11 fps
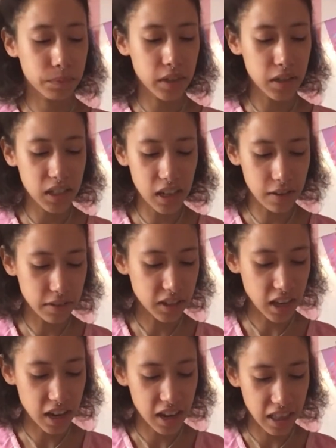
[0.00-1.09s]
Let's see if
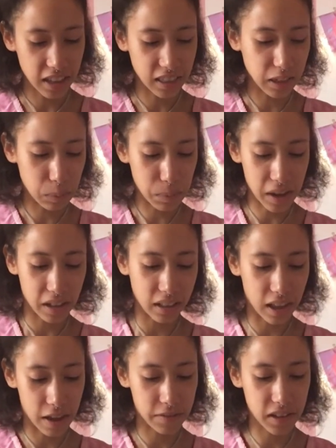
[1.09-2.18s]
there's any like little bit
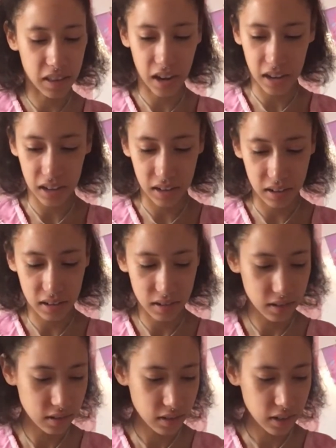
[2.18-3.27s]
left that I can,
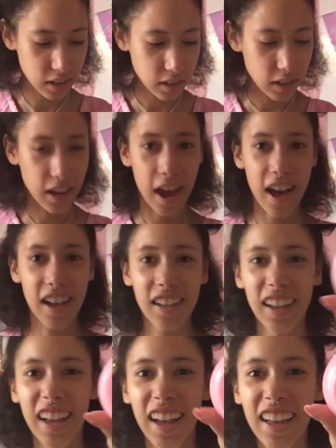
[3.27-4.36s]
yeah,
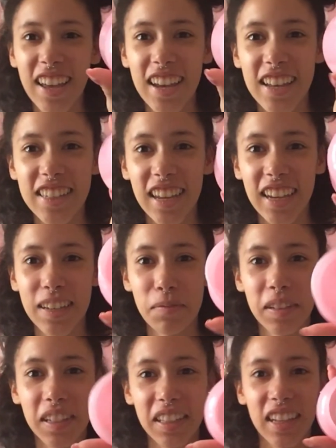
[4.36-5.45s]
it's like
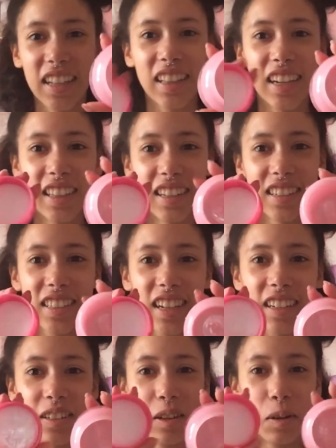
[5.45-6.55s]
completely clean. There's
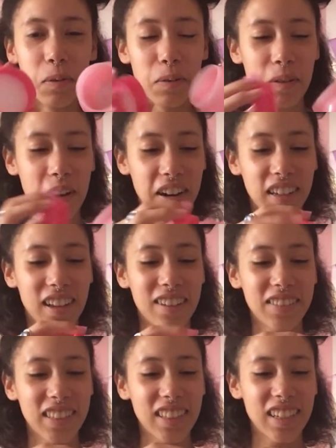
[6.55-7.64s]
like no more product
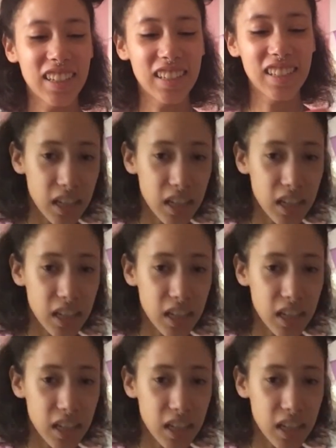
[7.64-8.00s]
left of this.